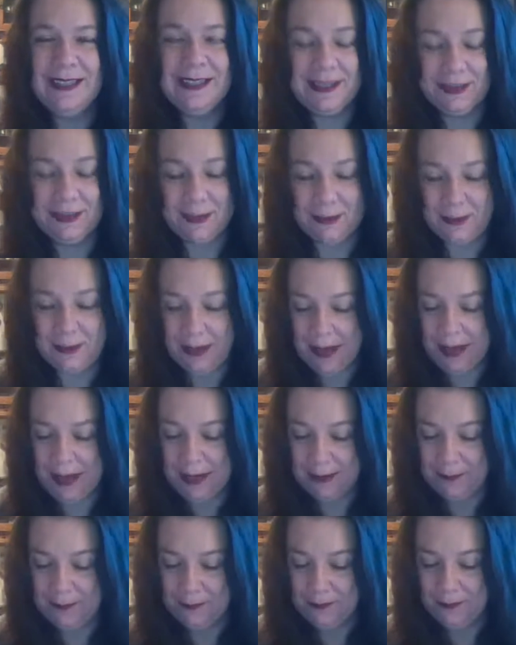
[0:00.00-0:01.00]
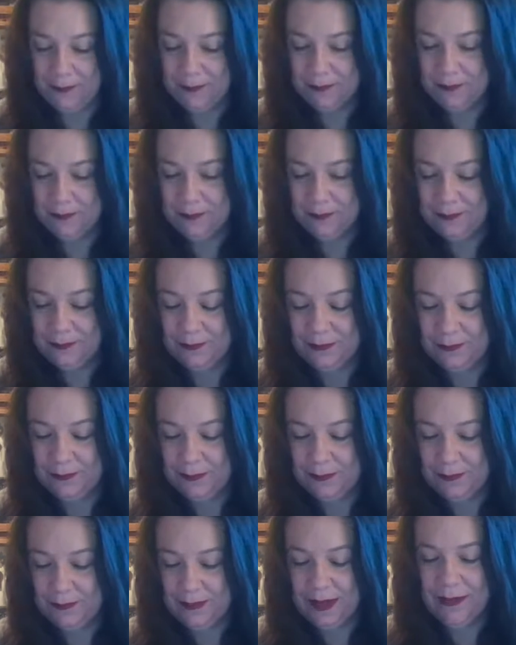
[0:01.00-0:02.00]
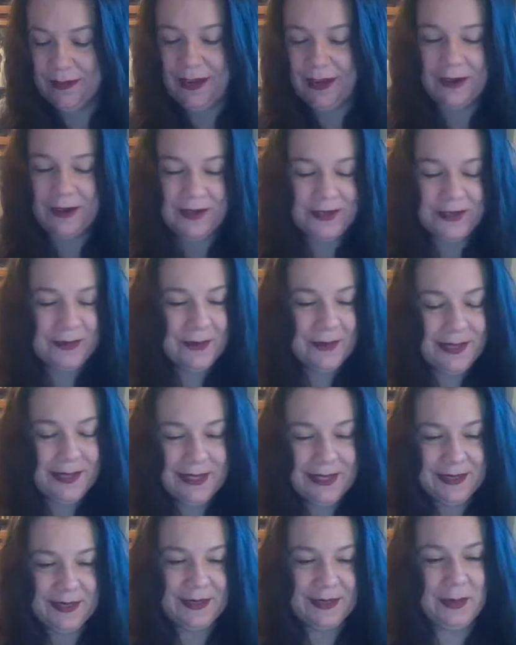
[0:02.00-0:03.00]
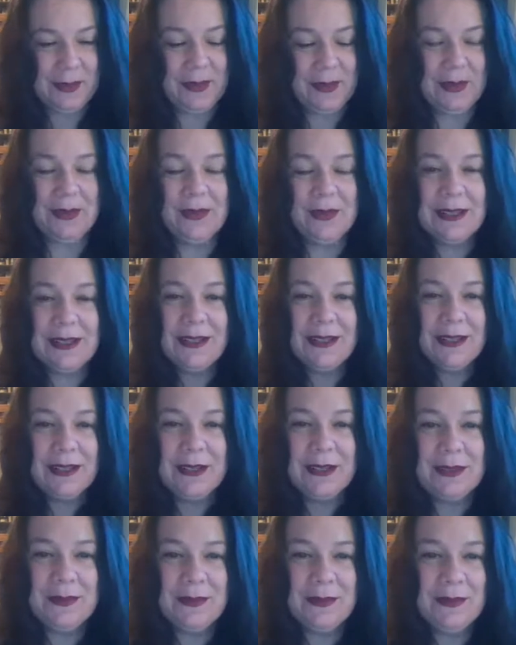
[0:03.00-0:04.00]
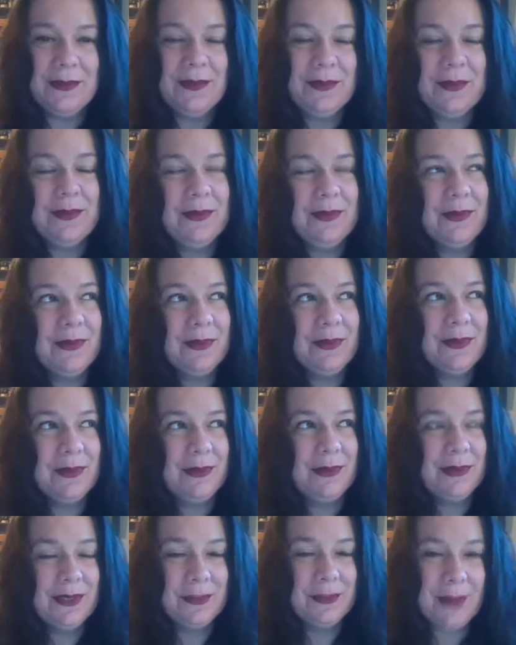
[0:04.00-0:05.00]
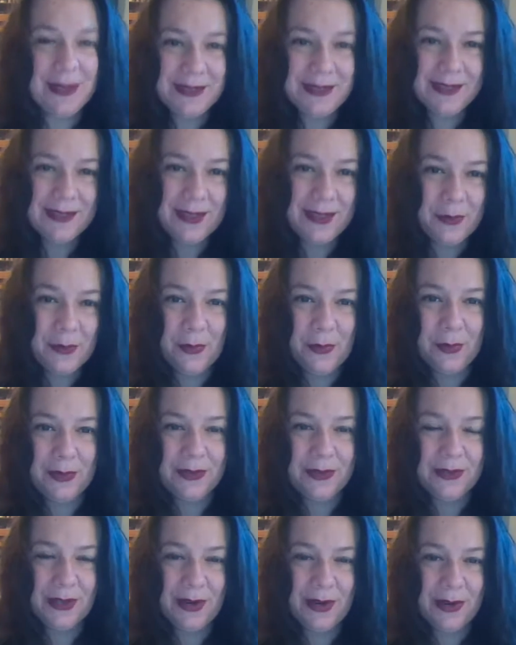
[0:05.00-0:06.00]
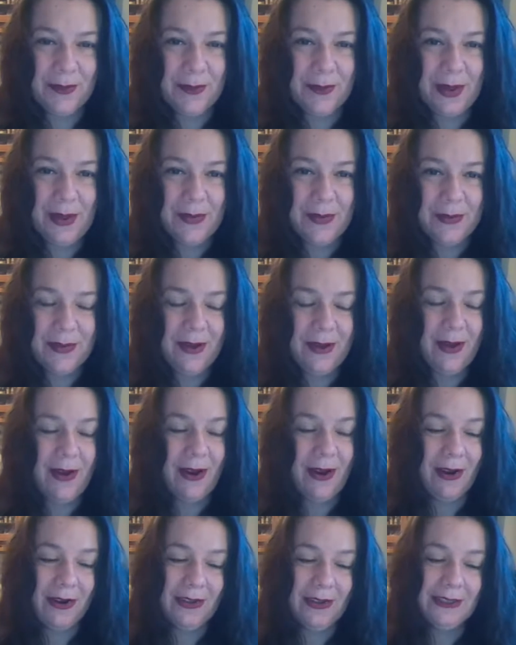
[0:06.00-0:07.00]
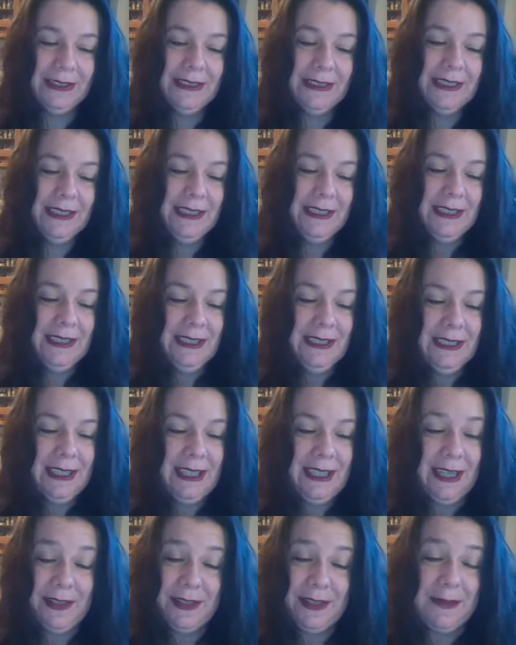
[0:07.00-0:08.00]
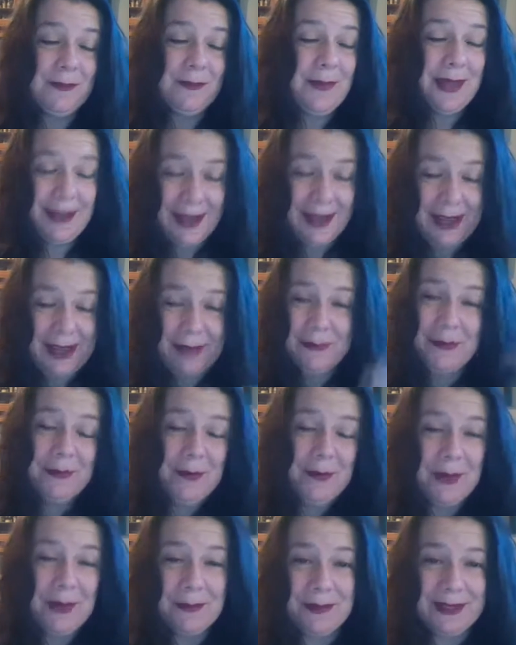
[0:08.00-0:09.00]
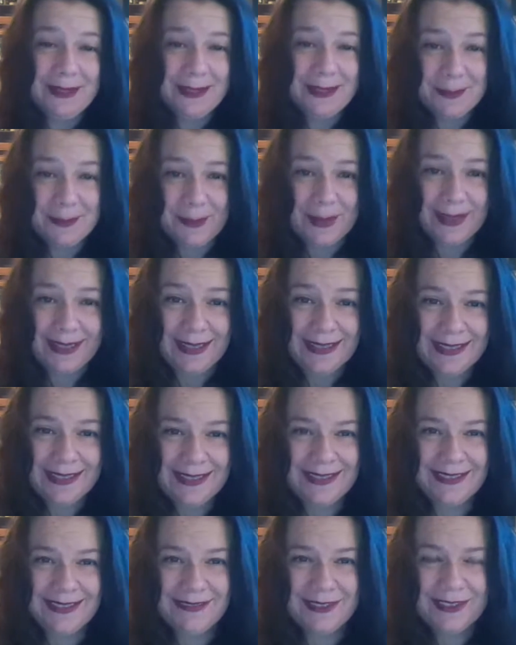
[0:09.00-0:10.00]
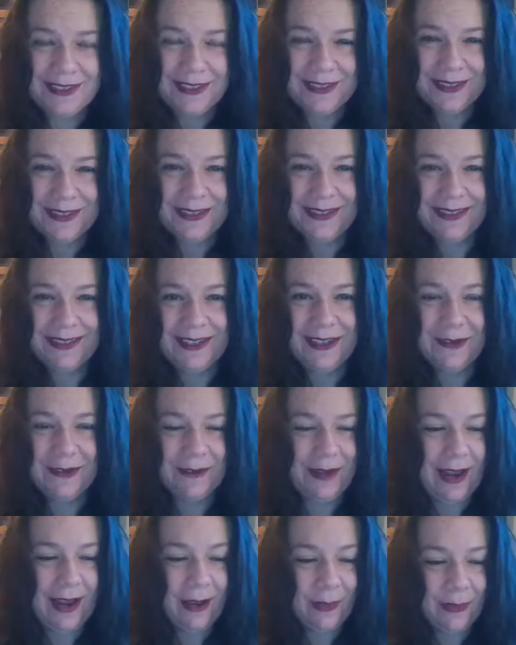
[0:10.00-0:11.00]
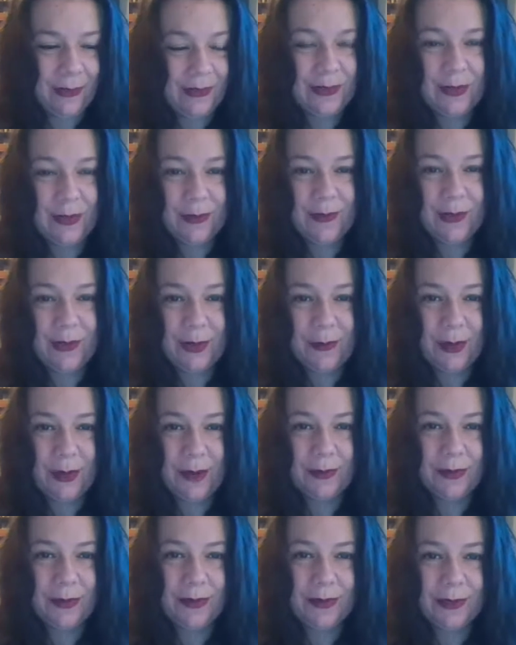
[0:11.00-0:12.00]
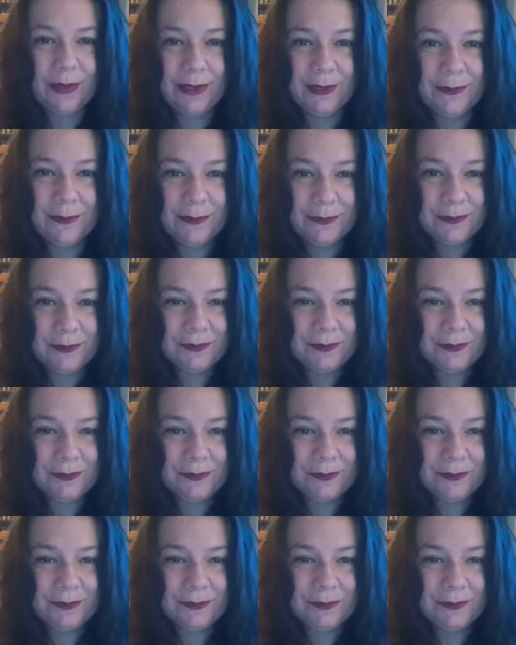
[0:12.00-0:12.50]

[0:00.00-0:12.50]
So I just want to get started. The spices that we're going to talk about are that make up pumpkin spice, which is, now so very popular,